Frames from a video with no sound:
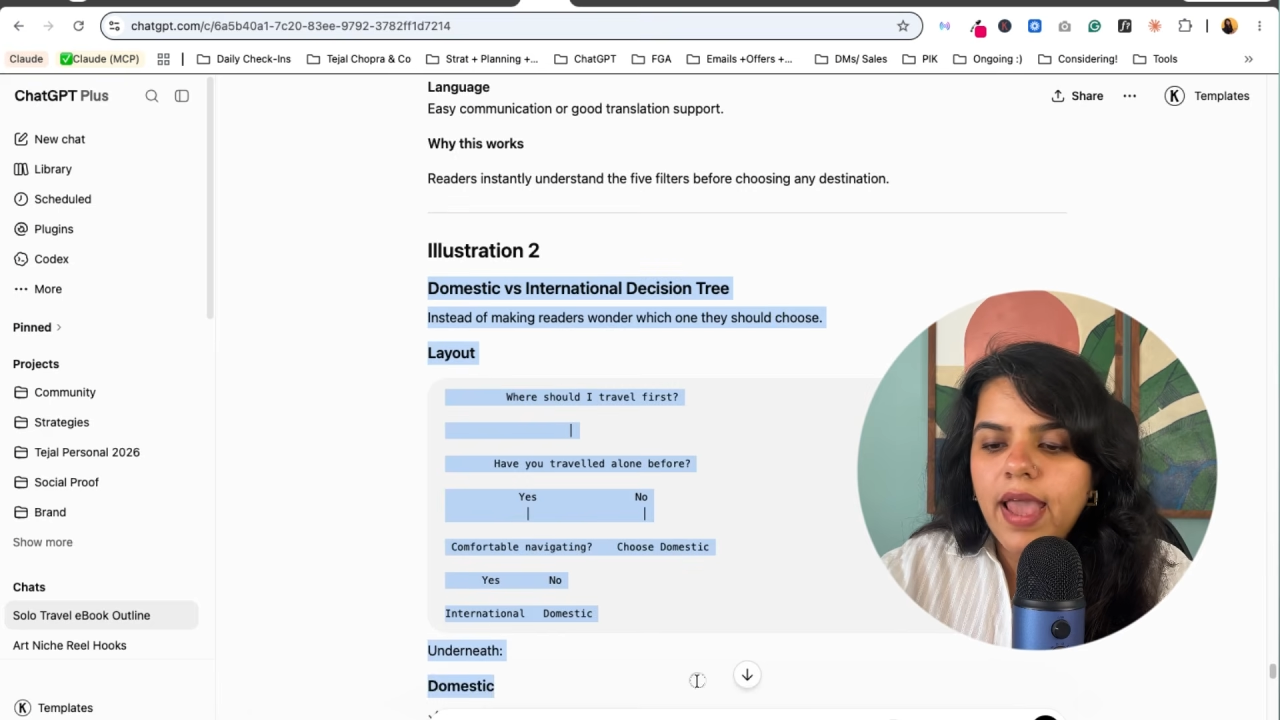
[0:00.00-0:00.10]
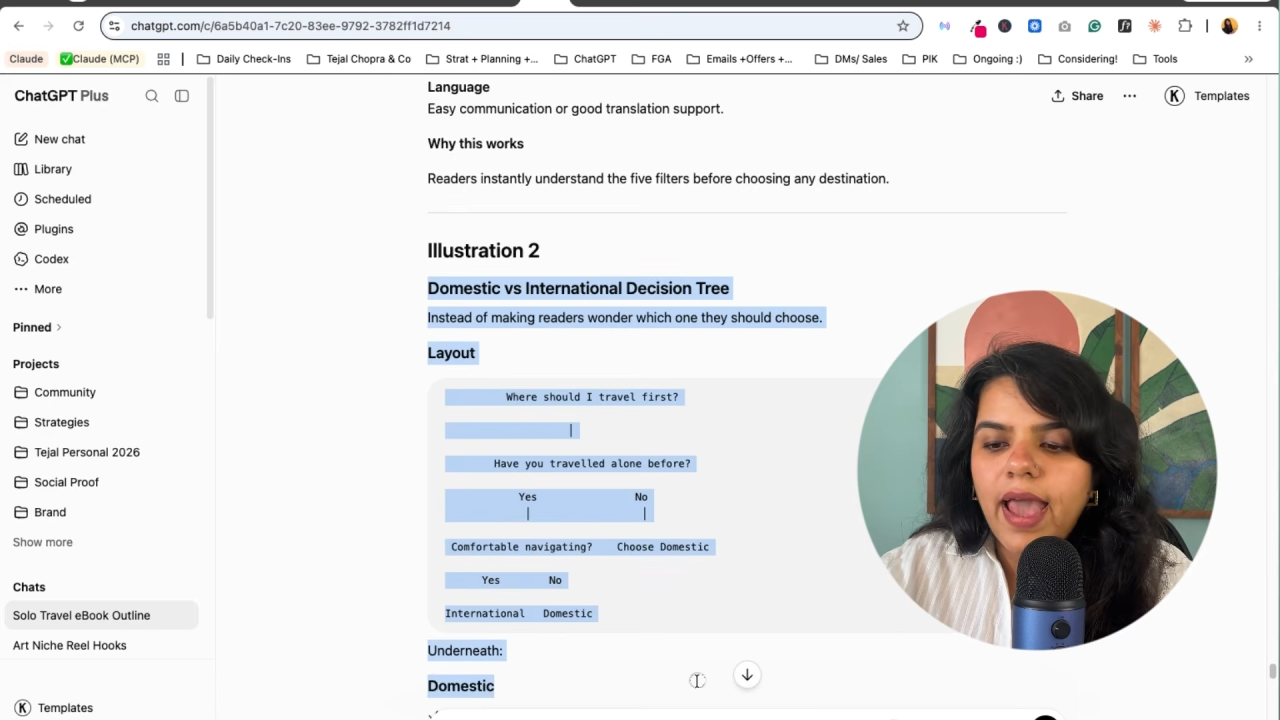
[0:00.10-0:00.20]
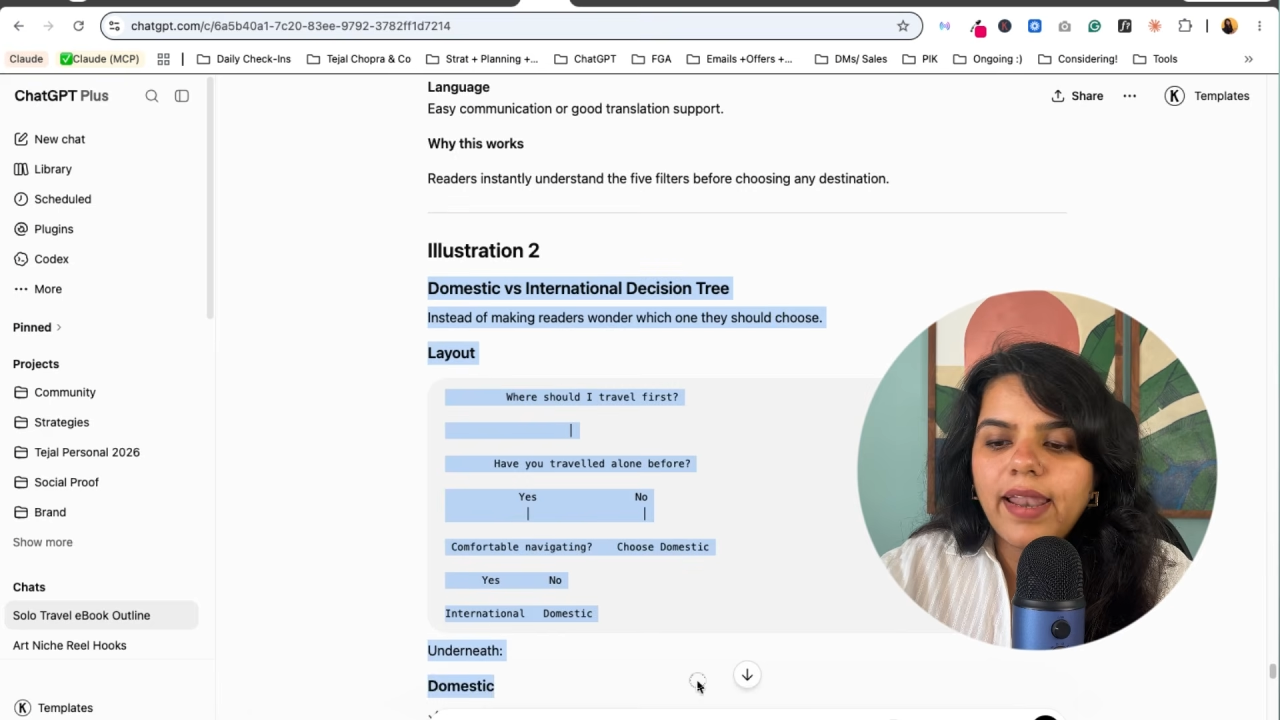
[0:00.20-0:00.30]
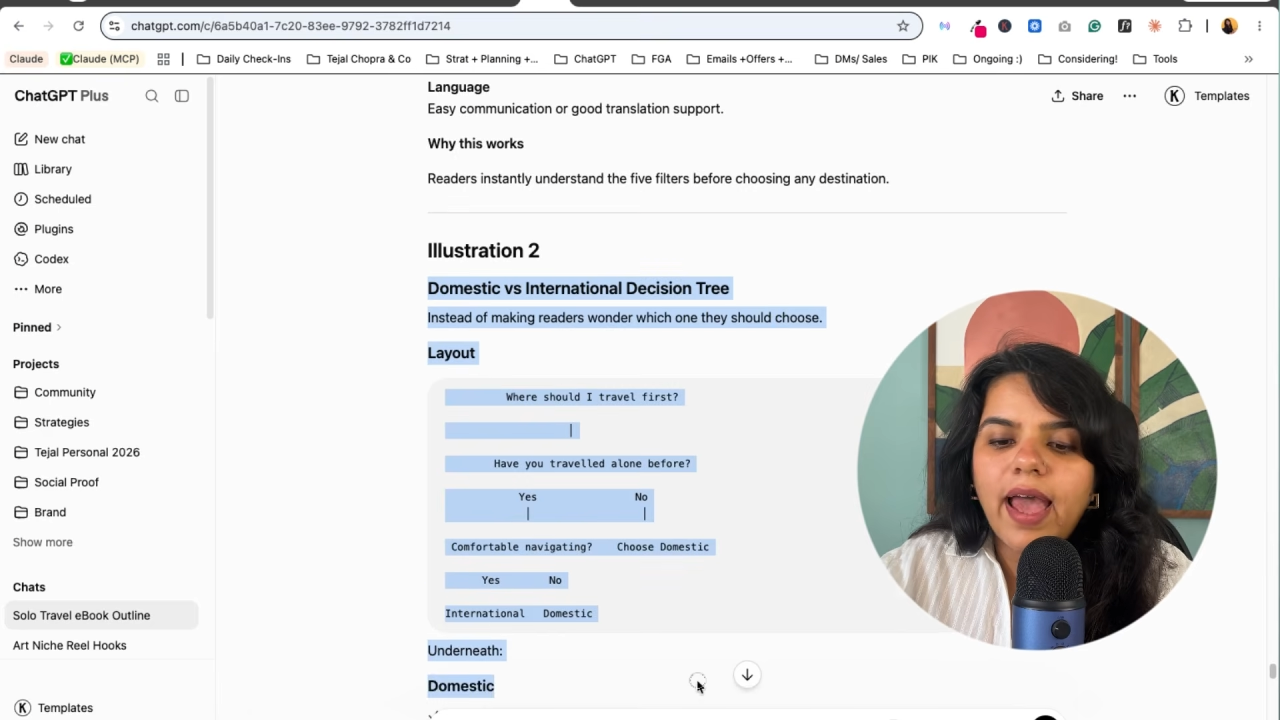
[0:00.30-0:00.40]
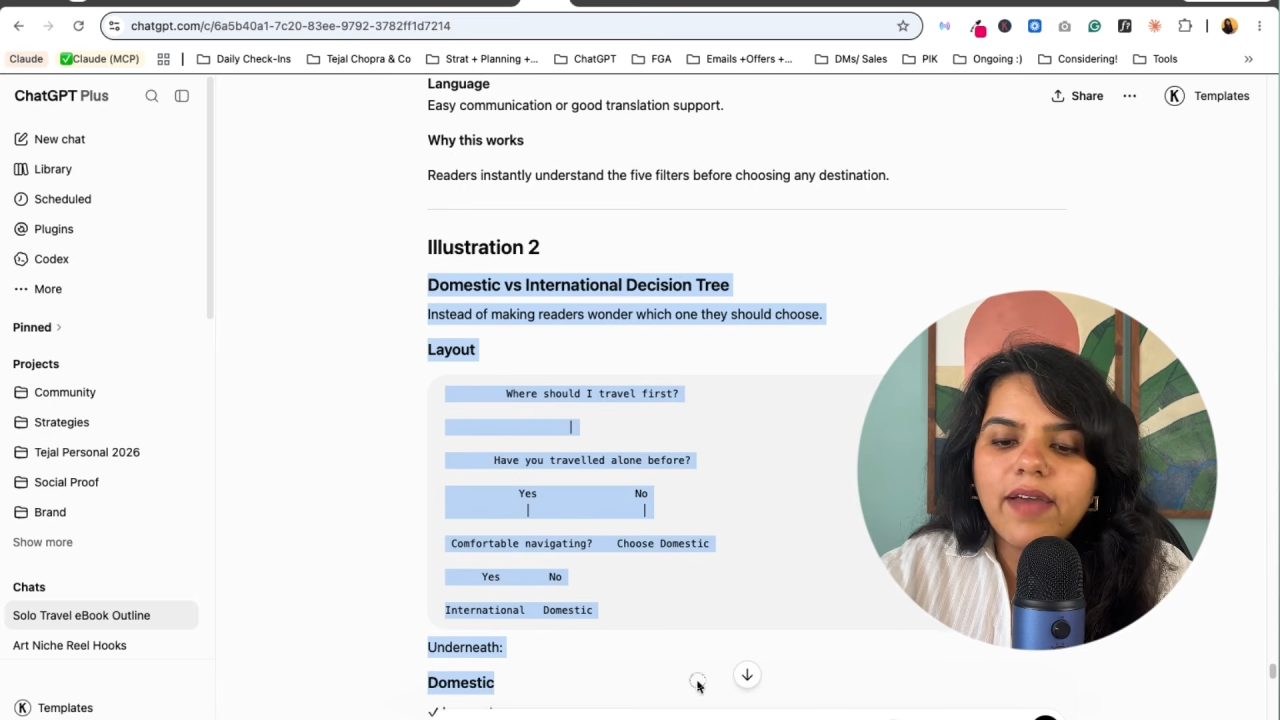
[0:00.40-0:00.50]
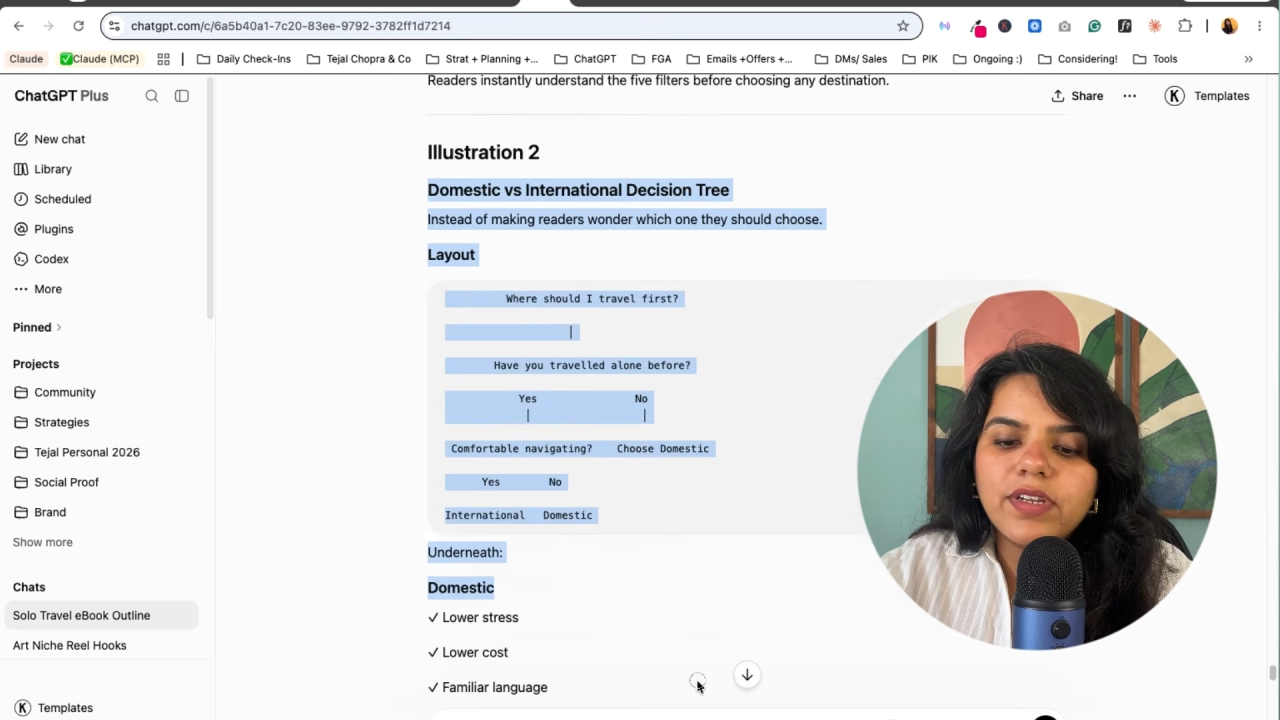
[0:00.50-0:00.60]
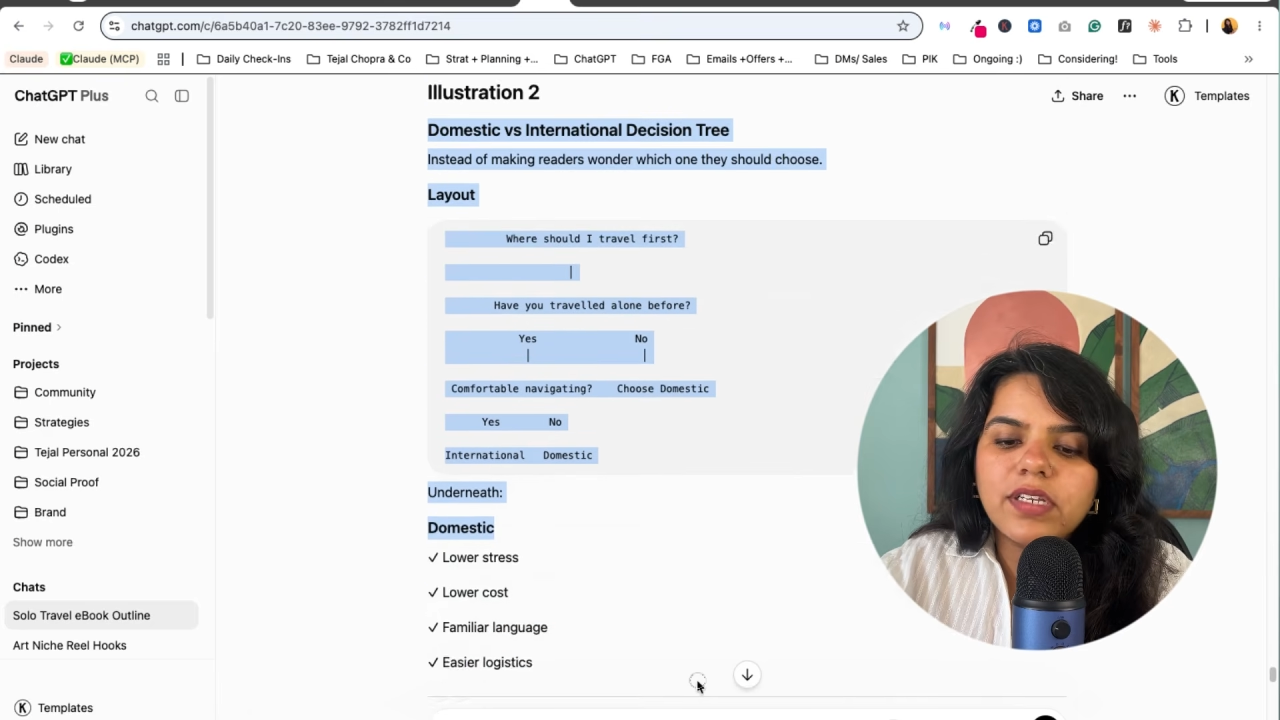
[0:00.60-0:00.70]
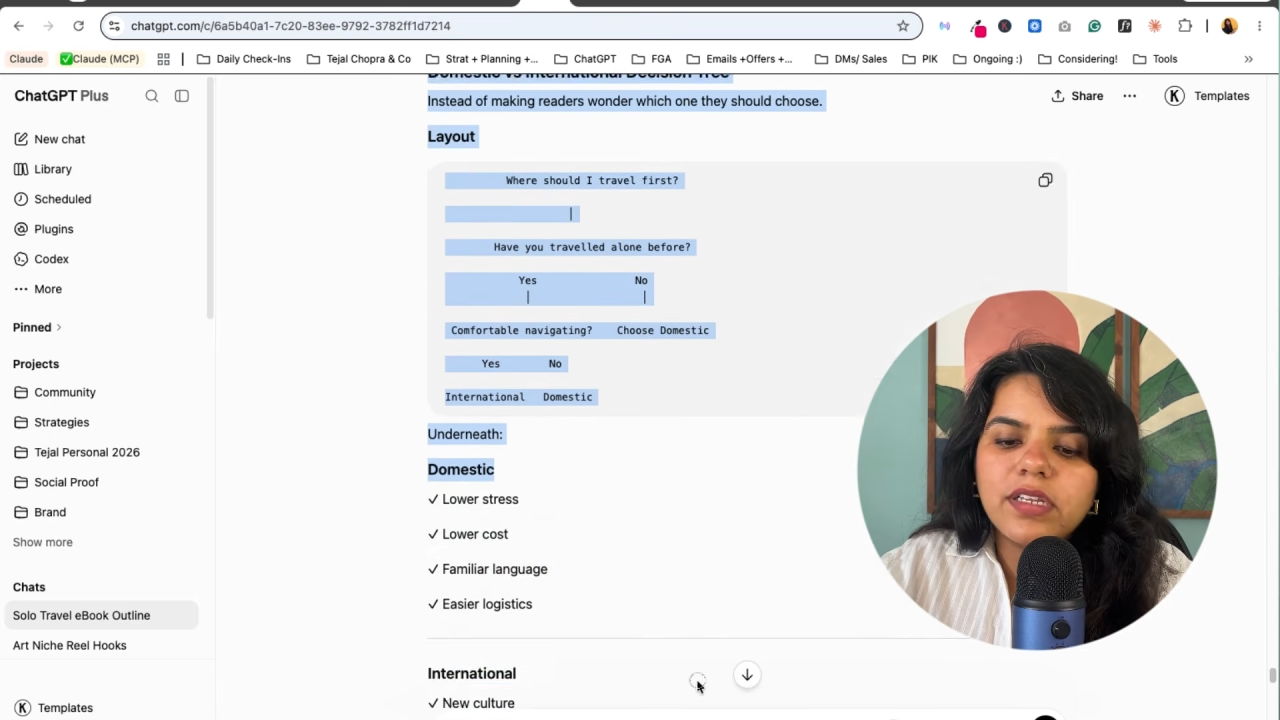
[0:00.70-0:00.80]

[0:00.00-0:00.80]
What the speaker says: and have it